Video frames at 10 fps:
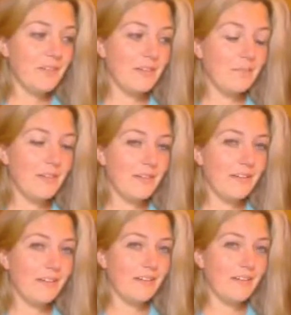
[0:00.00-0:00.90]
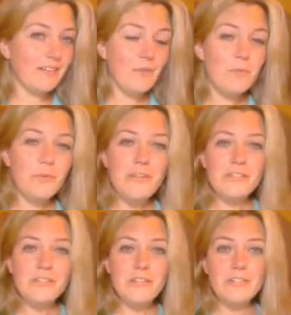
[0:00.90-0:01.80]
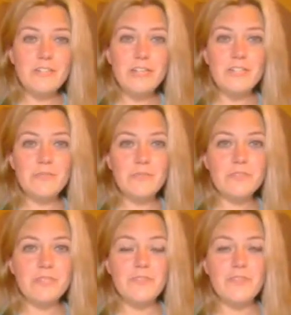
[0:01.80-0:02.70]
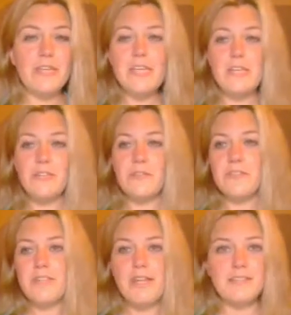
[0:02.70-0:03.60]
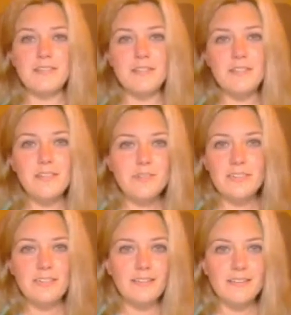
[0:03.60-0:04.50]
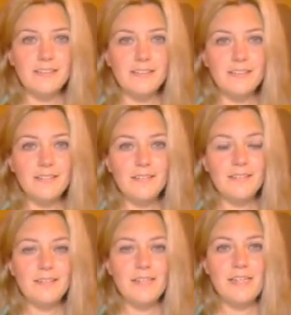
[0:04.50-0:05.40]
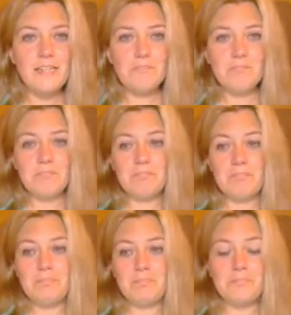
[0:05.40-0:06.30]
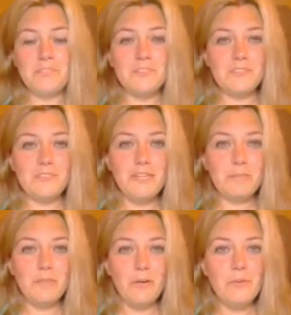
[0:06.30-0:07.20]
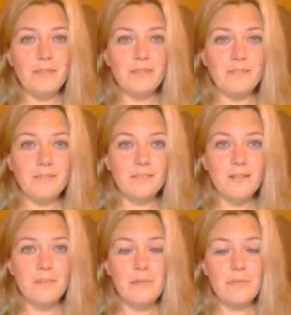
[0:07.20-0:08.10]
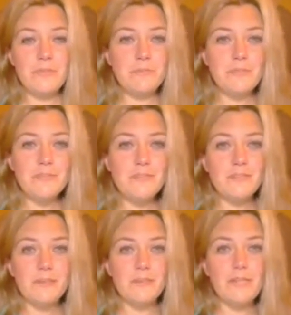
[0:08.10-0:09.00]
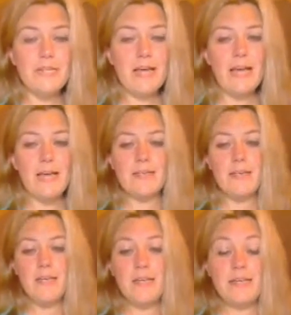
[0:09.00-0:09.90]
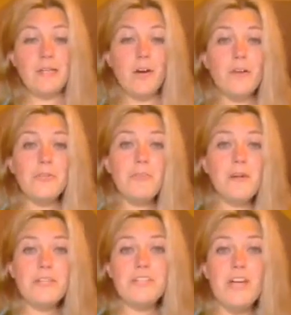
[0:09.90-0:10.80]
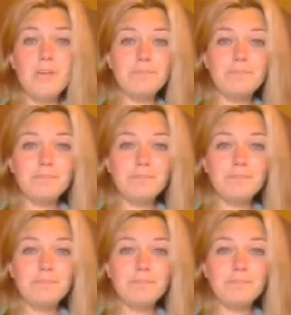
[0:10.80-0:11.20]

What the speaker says: But formal education wasn't everything. He could have used that as an excuse, and he didn't. He just kept going. He was a business owner. He had an auto body shop